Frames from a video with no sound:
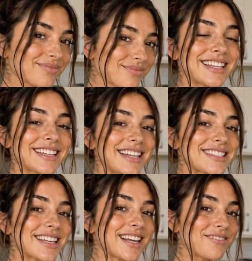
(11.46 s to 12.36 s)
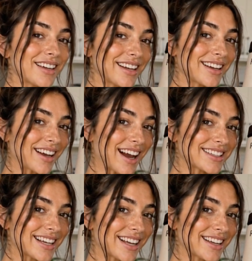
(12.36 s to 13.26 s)
It tastes like vanilla
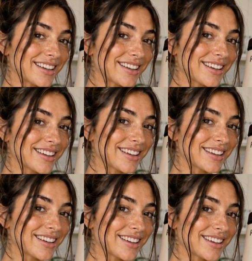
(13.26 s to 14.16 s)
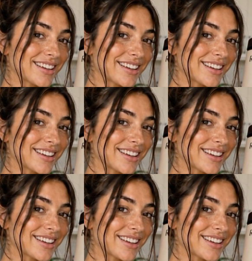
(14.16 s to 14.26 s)
latte, so good.